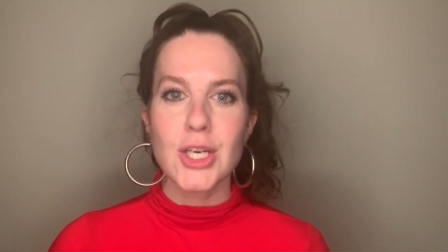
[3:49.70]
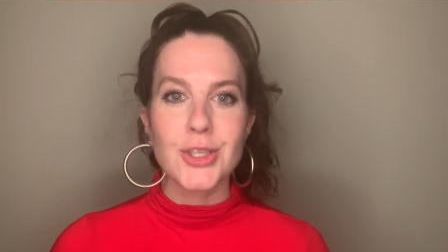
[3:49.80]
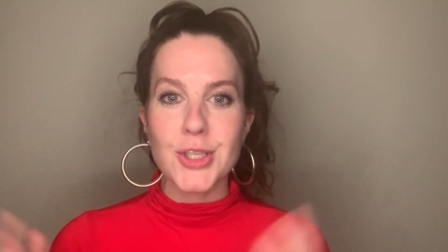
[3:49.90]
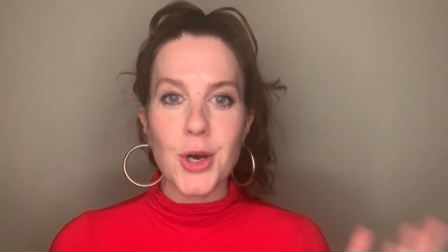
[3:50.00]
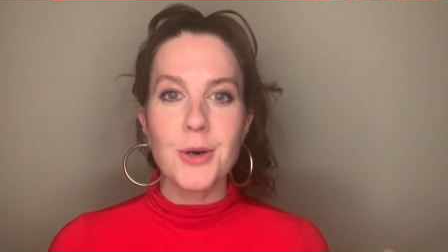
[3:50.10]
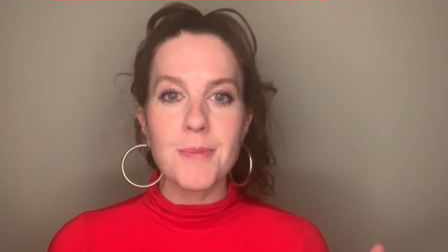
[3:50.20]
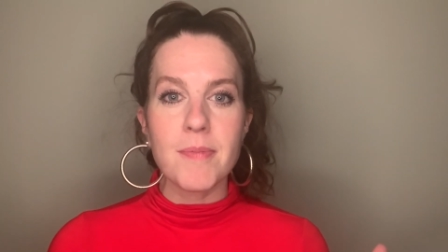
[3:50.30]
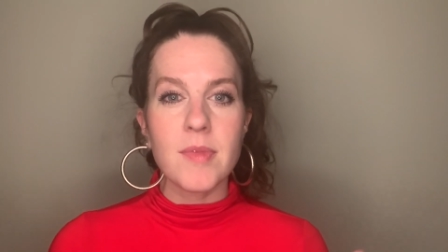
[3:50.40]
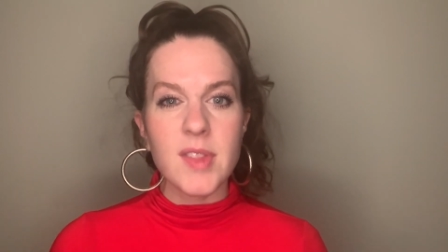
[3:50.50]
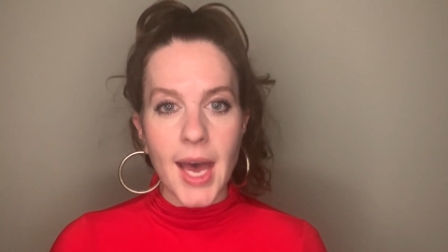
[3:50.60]

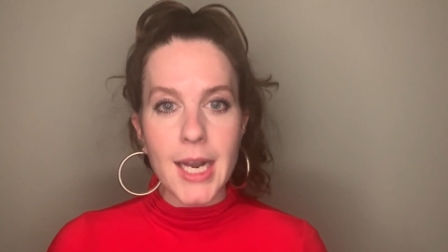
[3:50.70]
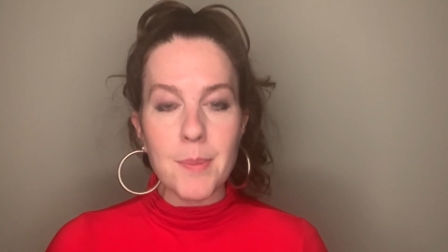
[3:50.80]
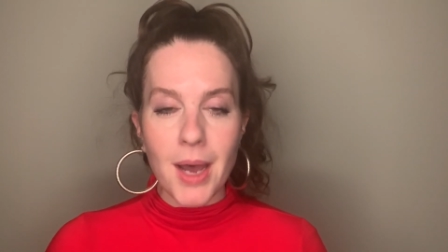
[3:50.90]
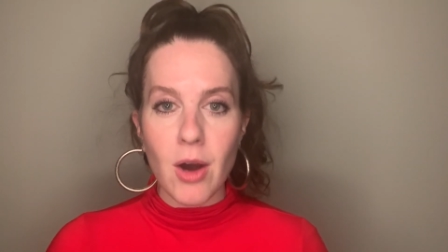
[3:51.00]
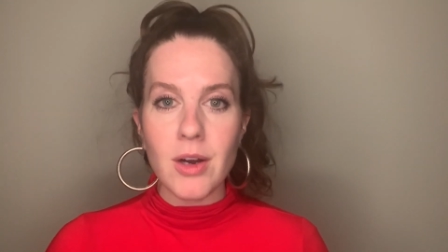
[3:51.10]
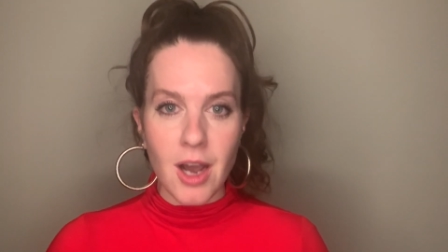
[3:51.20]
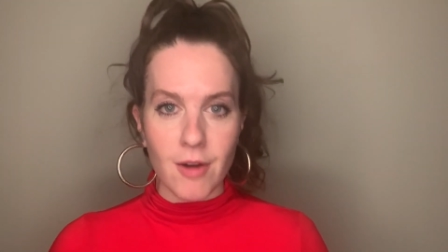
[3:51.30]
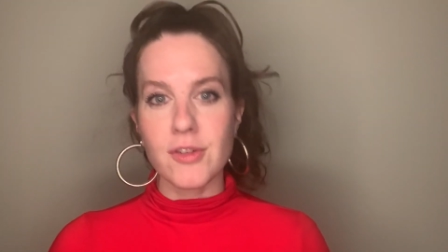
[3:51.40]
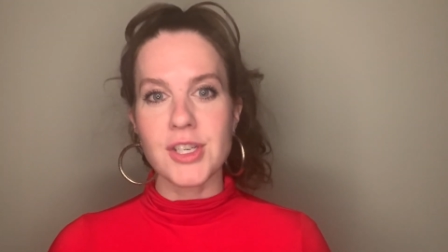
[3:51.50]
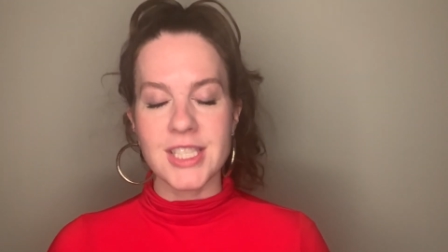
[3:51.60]
So that about
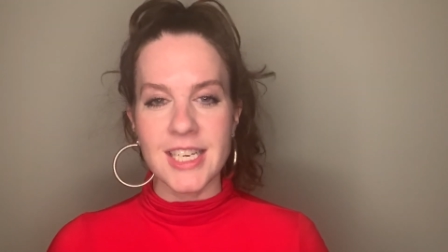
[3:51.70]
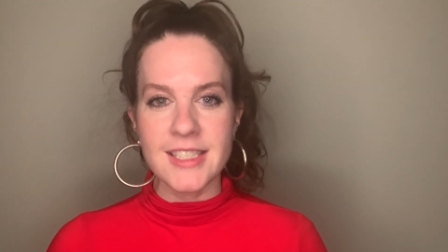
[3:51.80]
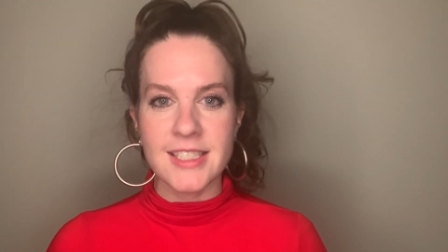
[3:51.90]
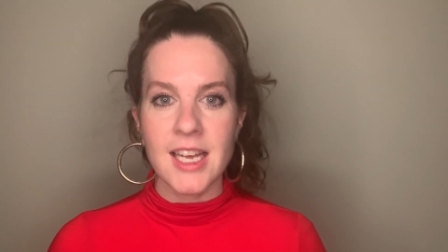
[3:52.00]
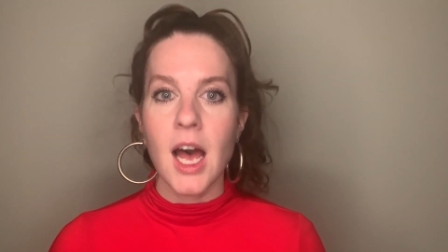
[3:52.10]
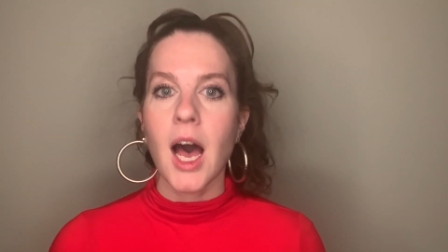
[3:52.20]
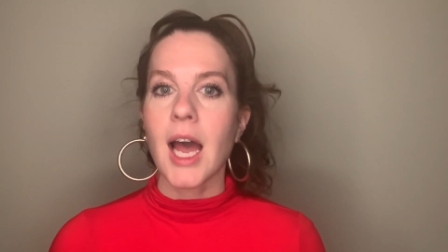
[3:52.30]
covers it.